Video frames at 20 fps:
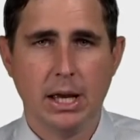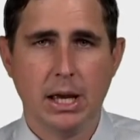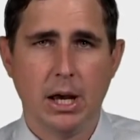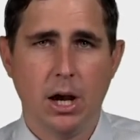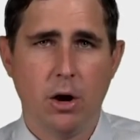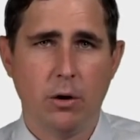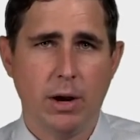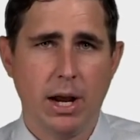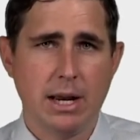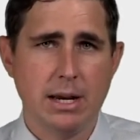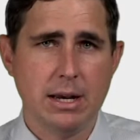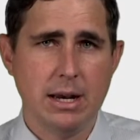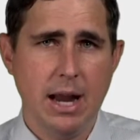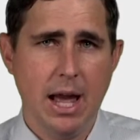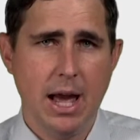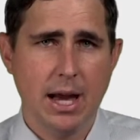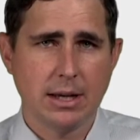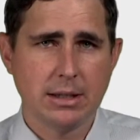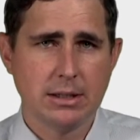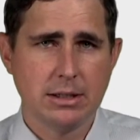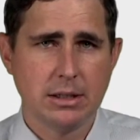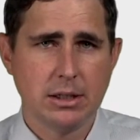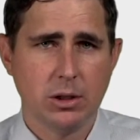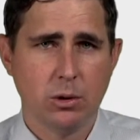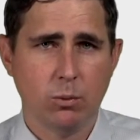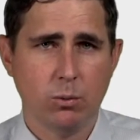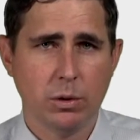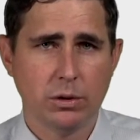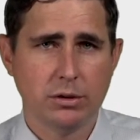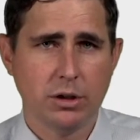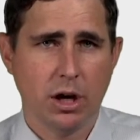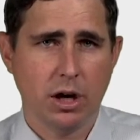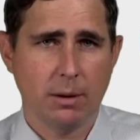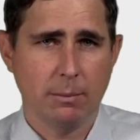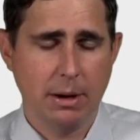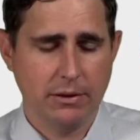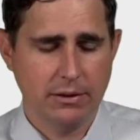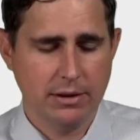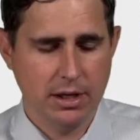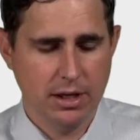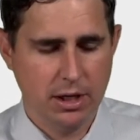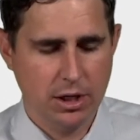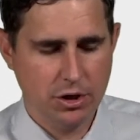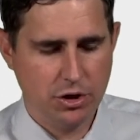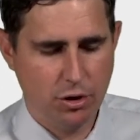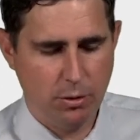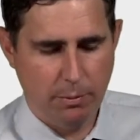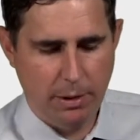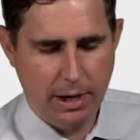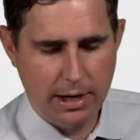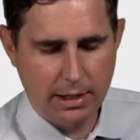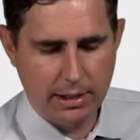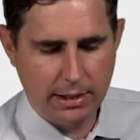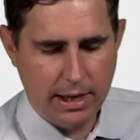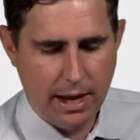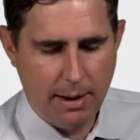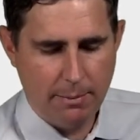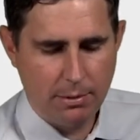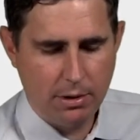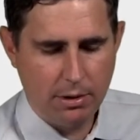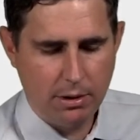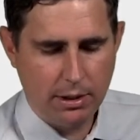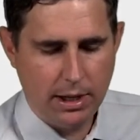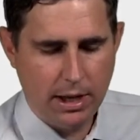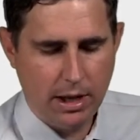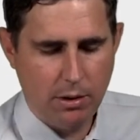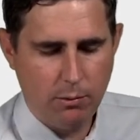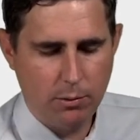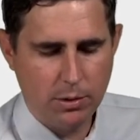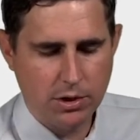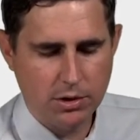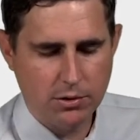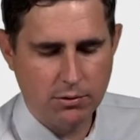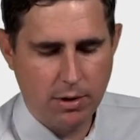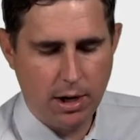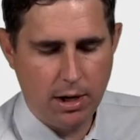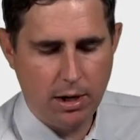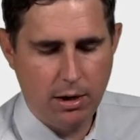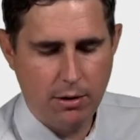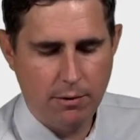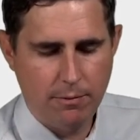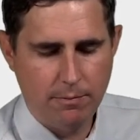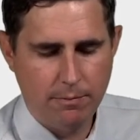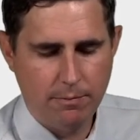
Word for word: Okay, next we'll talk about the additional paid in capital account, which is right here.